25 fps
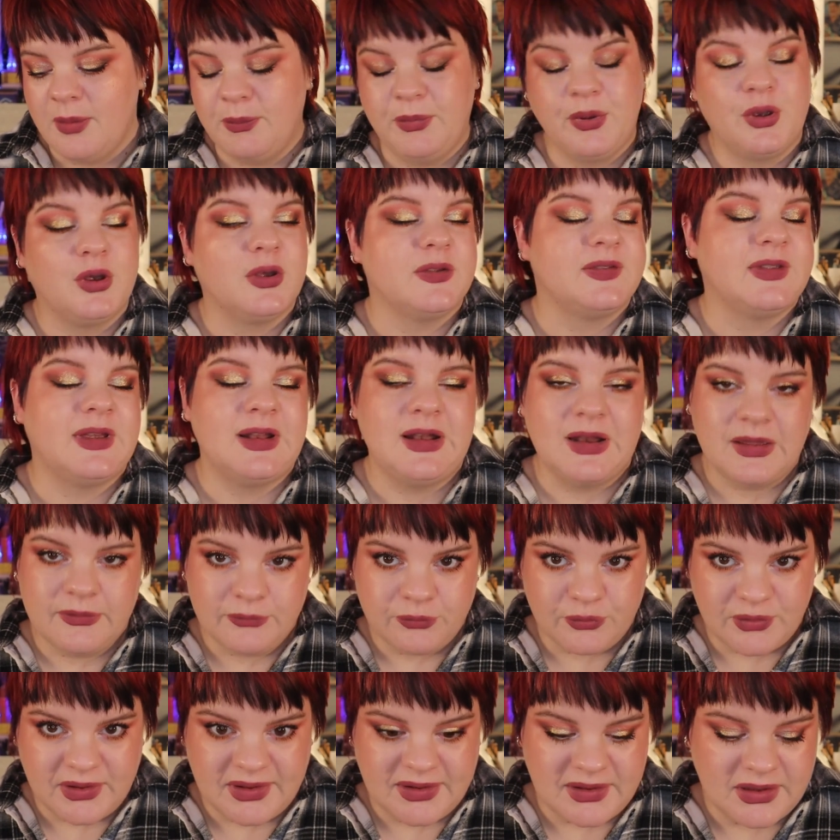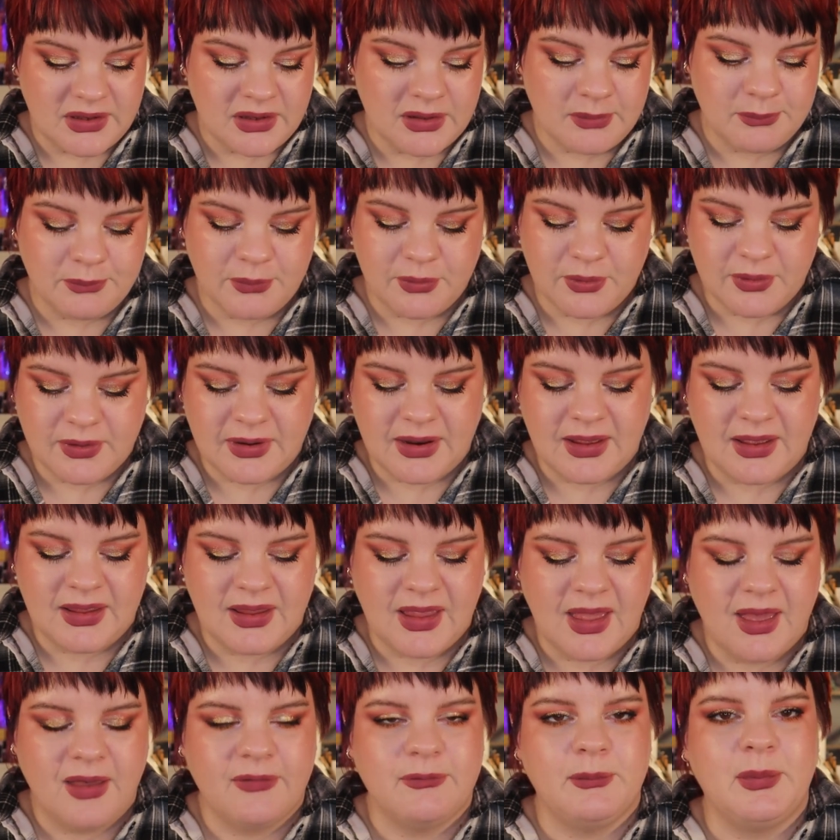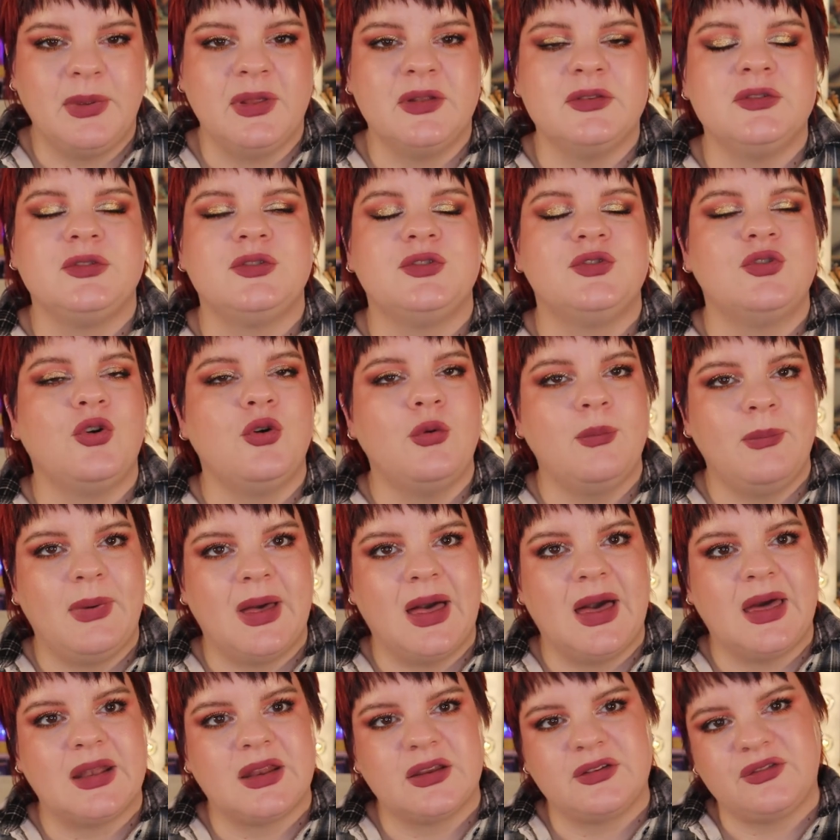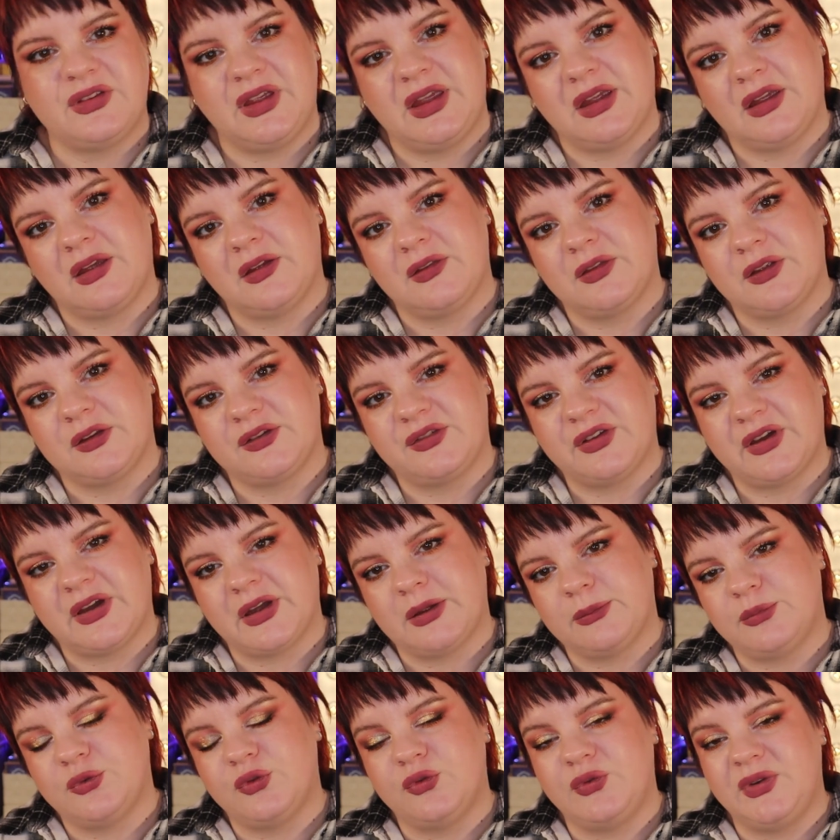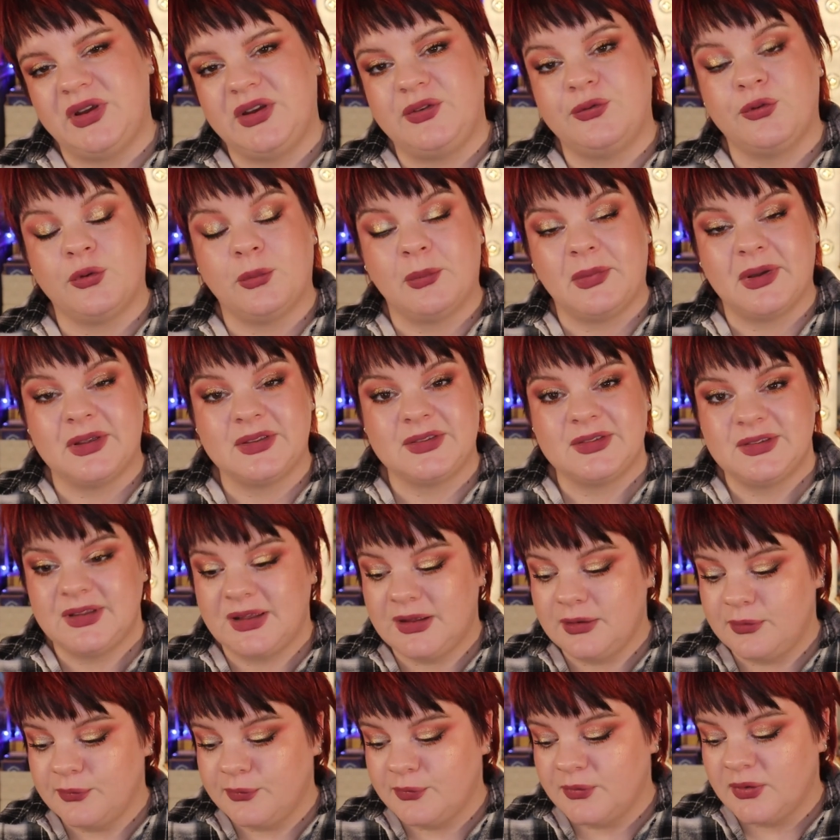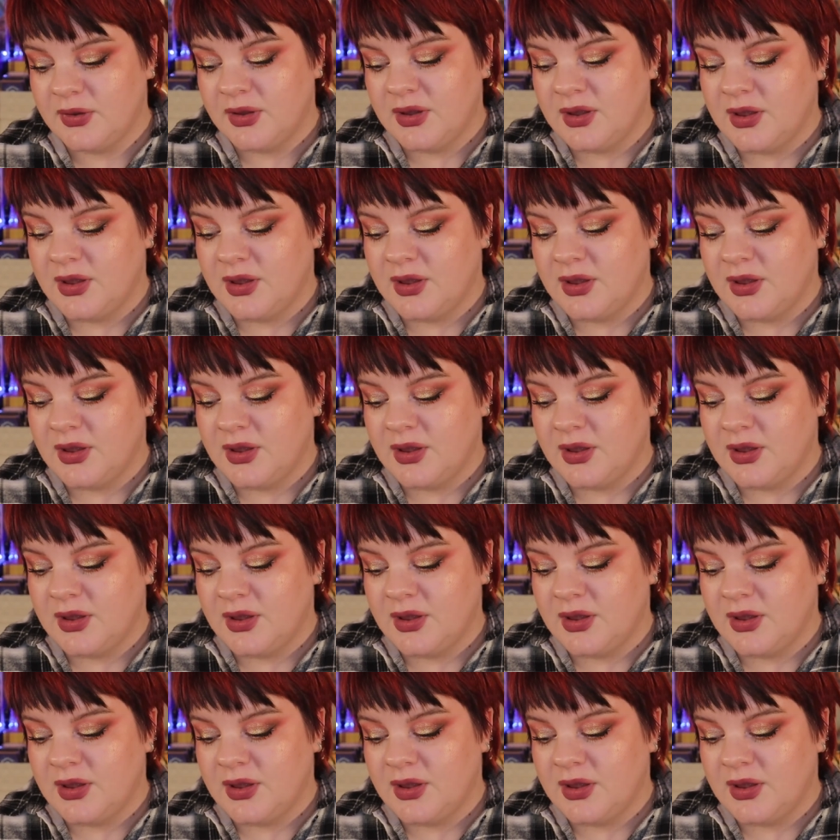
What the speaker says: Because I love reading, but I have been so bad at taking the time to read for myself.